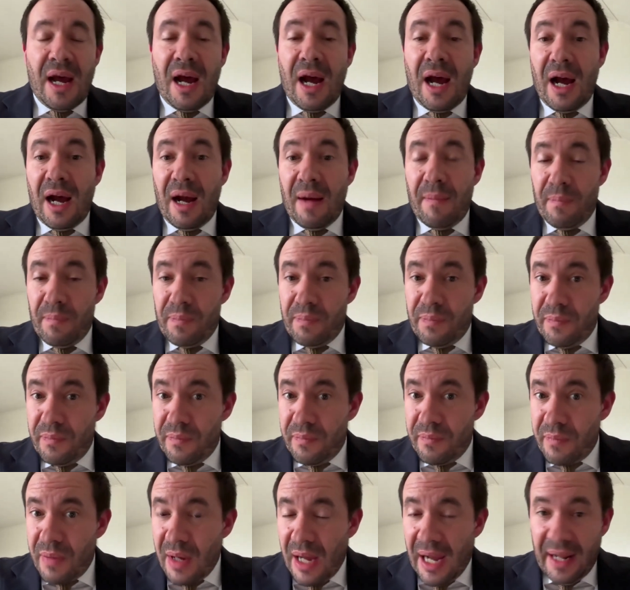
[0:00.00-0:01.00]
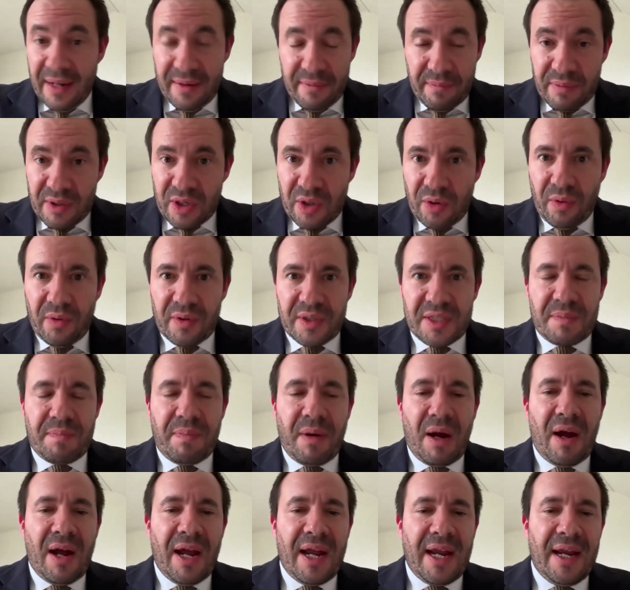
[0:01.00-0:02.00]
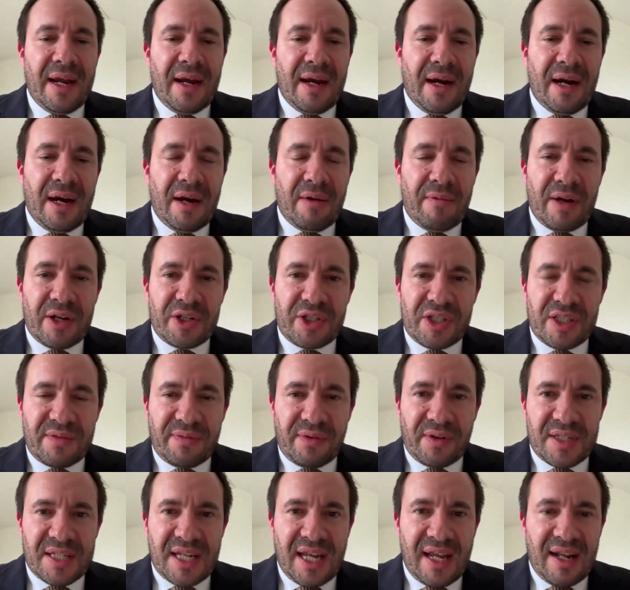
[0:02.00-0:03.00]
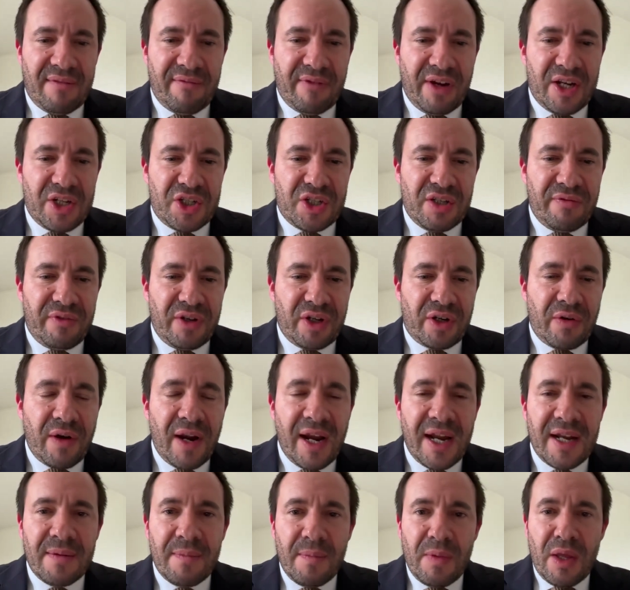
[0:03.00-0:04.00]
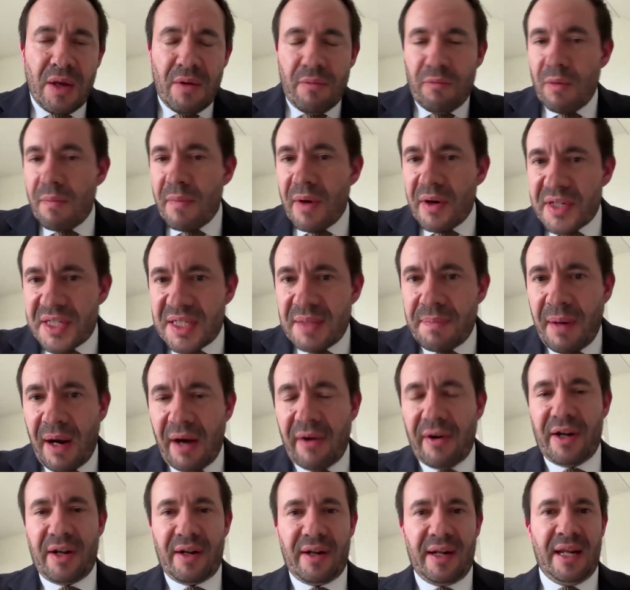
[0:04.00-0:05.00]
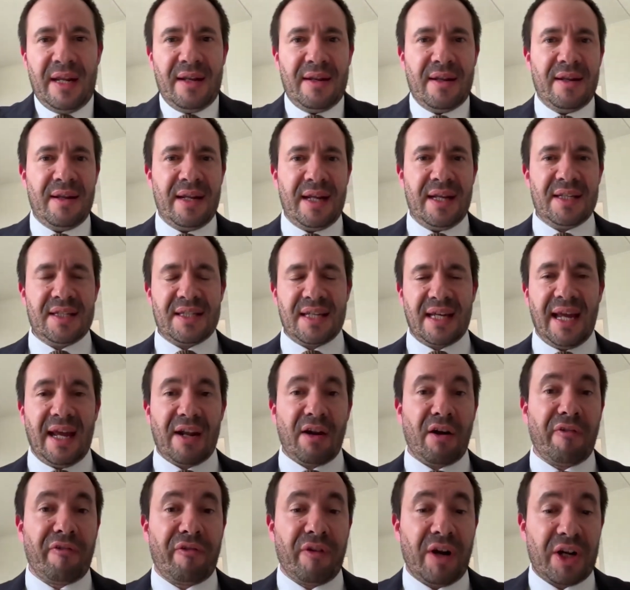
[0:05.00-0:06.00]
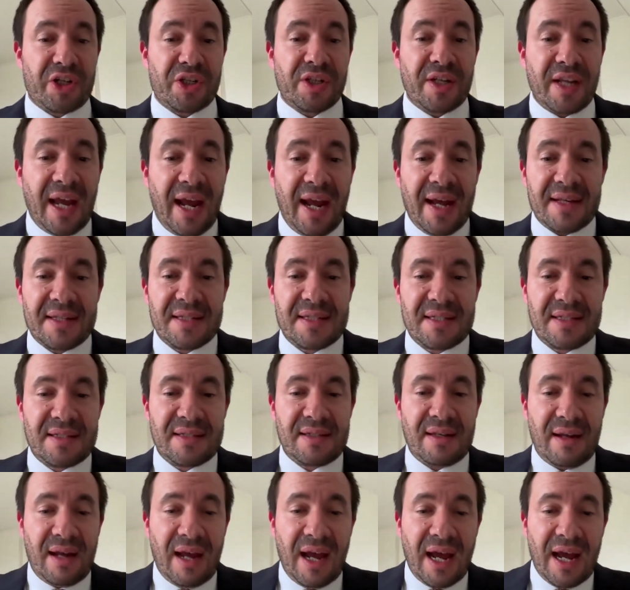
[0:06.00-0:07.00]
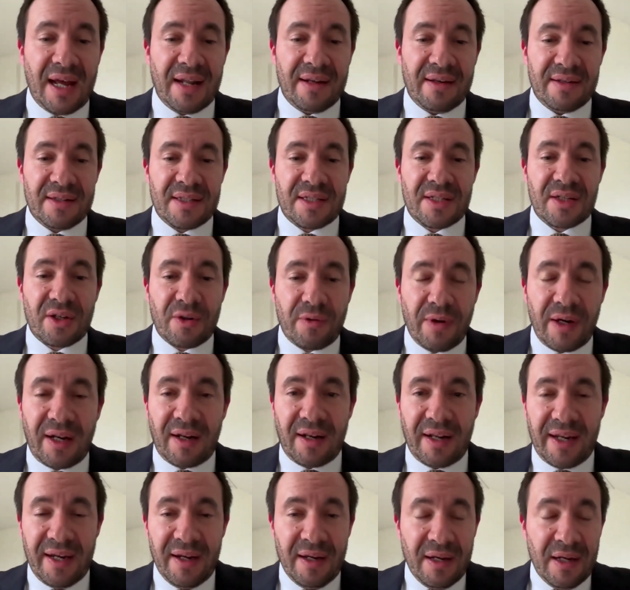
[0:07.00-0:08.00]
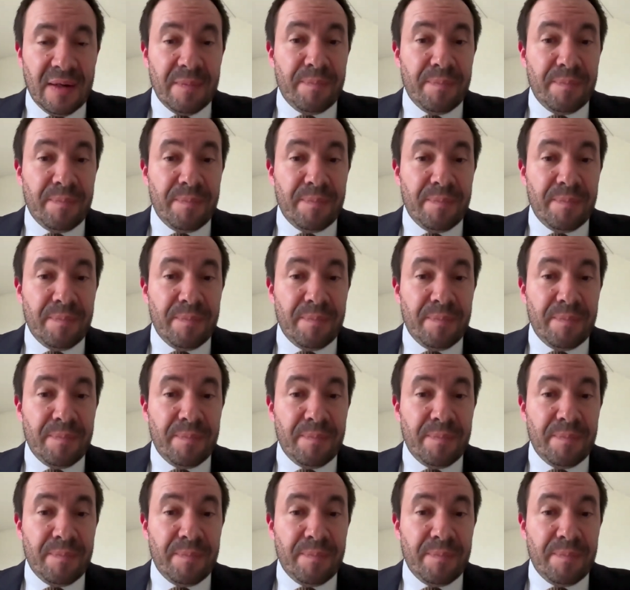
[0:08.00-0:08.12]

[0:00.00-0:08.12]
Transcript: um, and caused by uh, Russia's full-scale invasion of Ukraine were most apparent in the need to get off Russian gas and quickly.